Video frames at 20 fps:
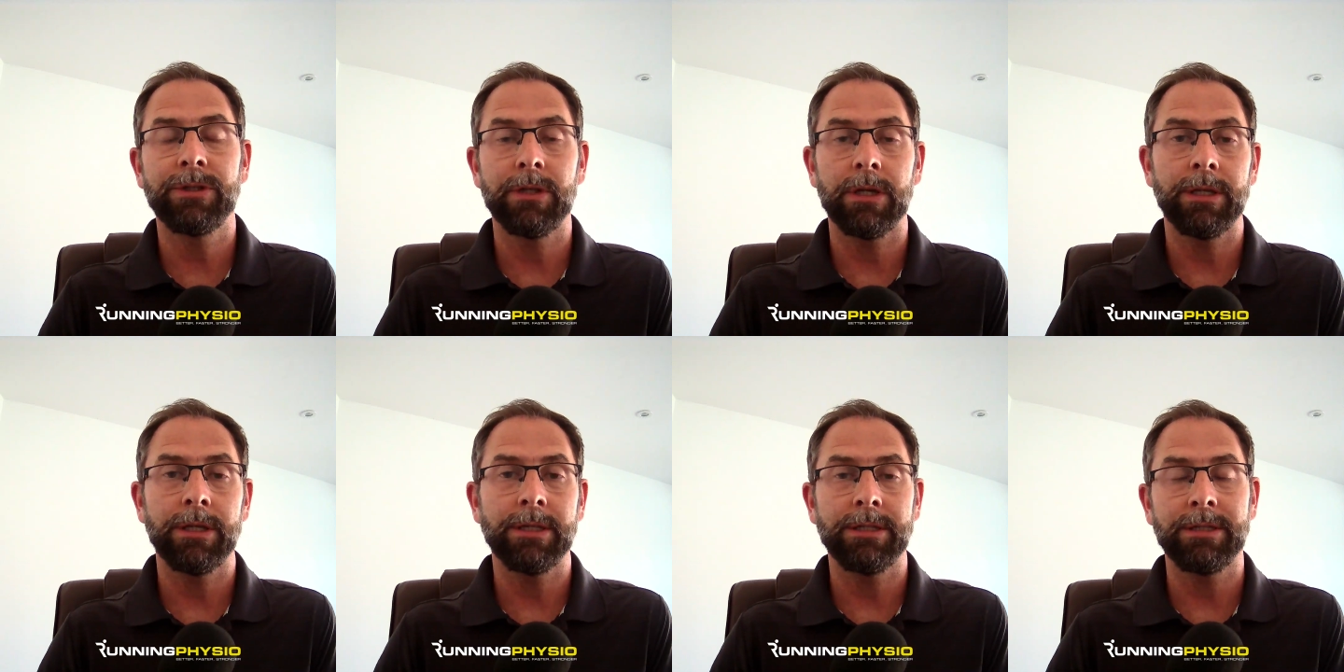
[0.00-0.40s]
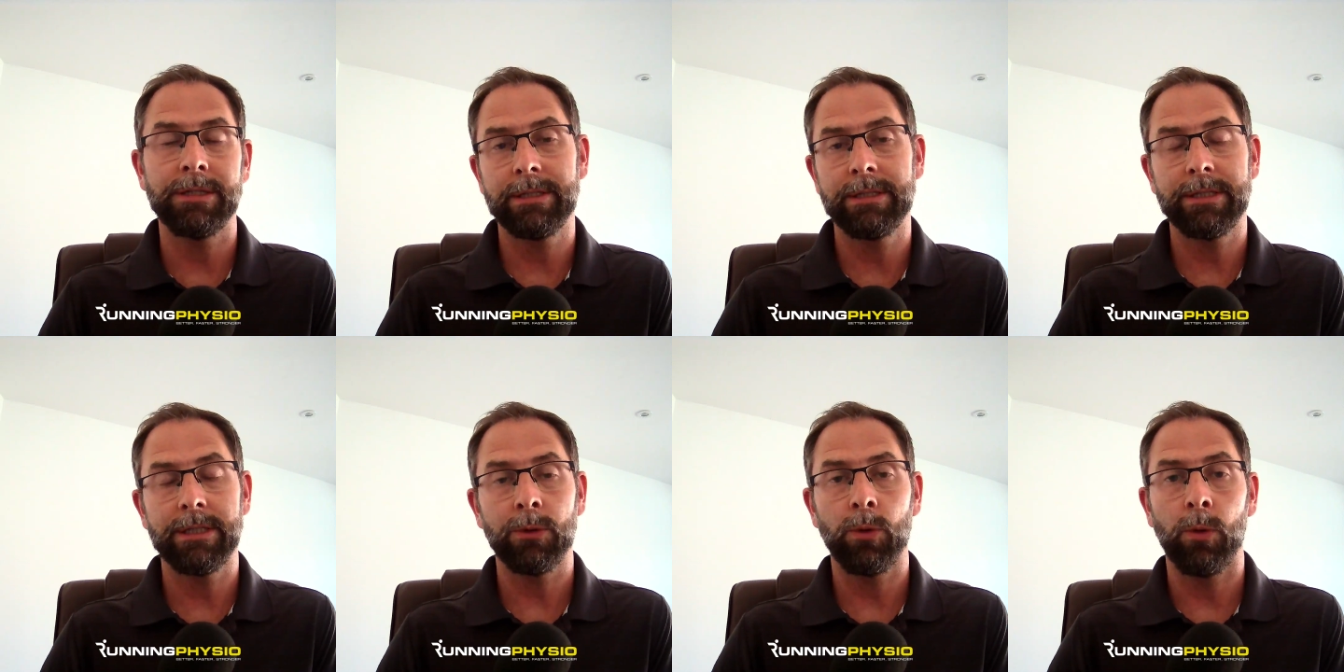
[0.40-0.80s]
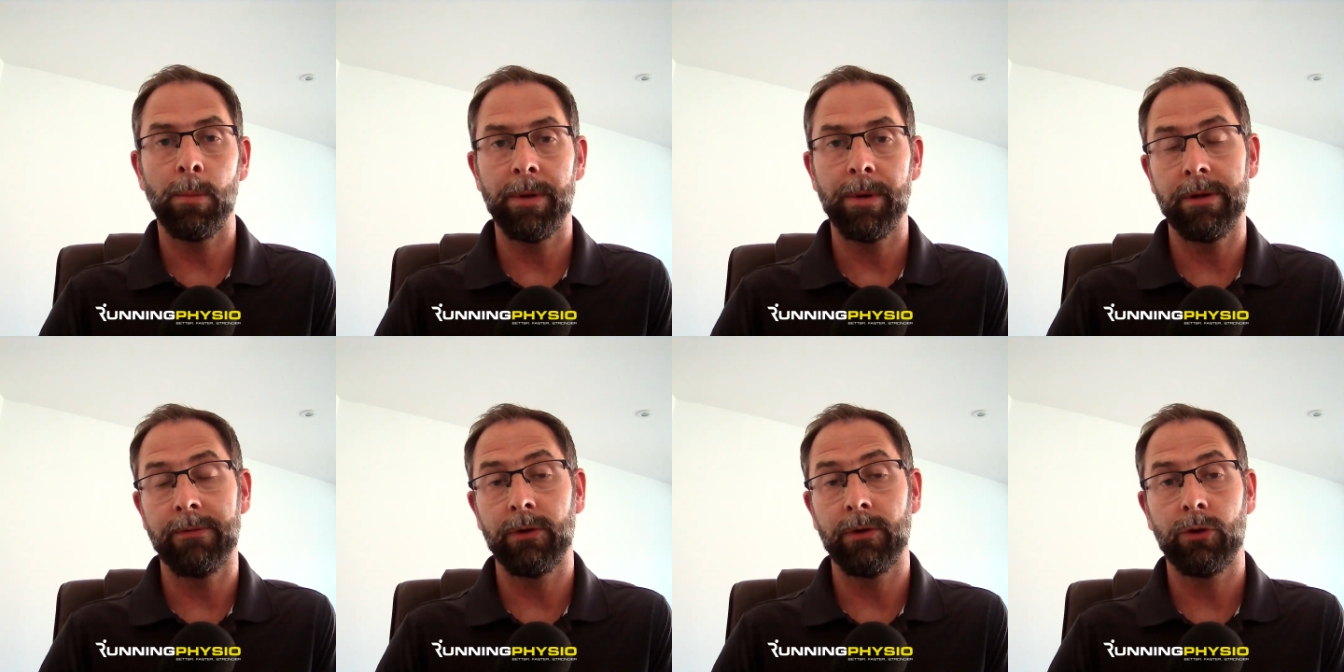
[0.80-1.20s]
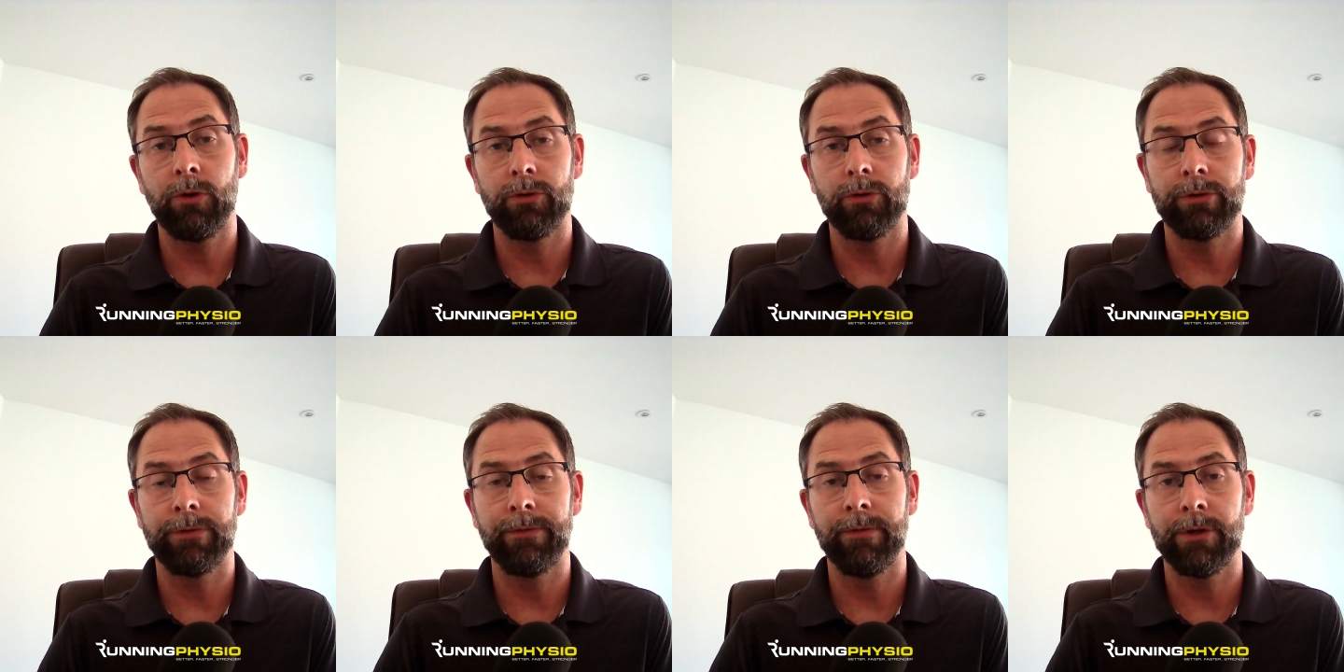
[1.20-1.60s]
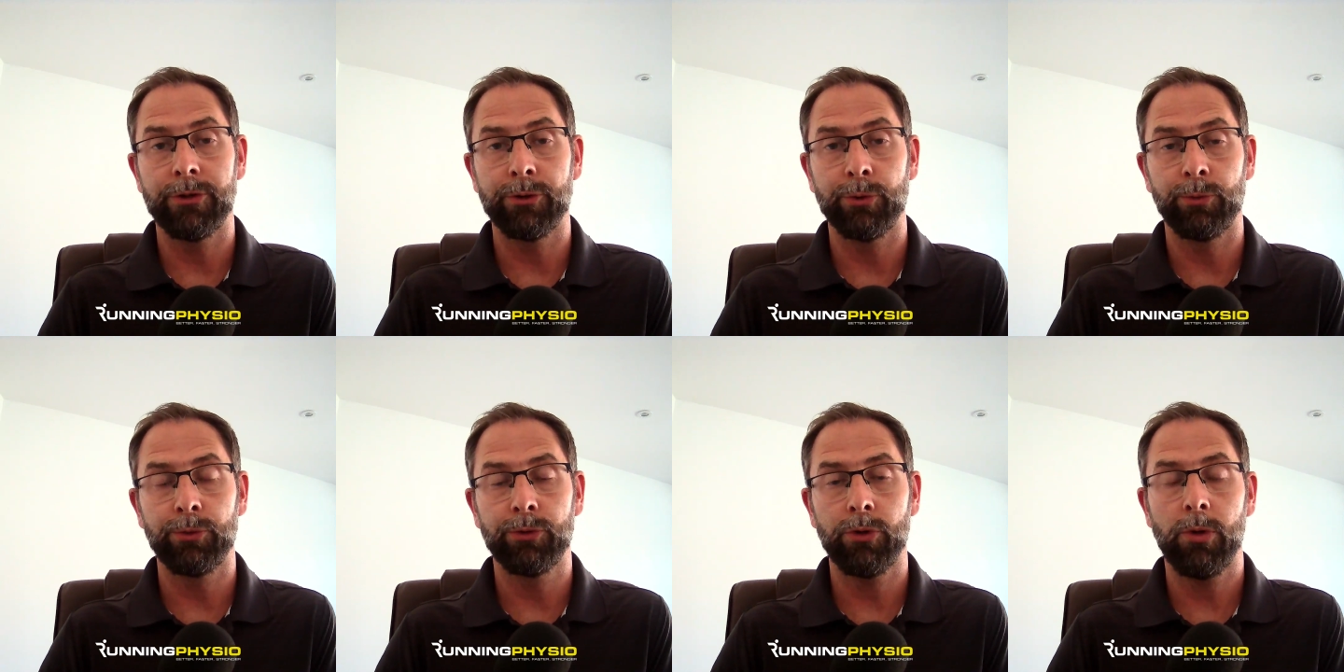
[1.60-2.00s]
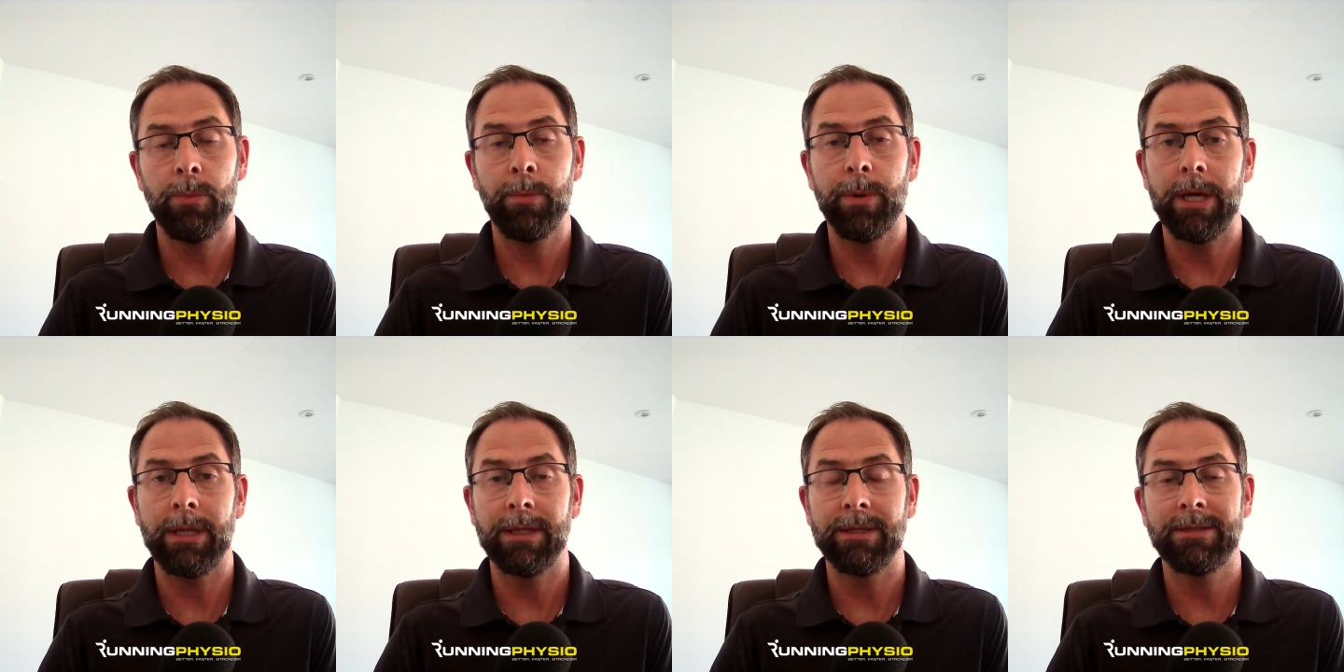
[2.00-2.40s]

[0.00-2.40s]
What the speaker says: that this is still a bit of a controversial topic.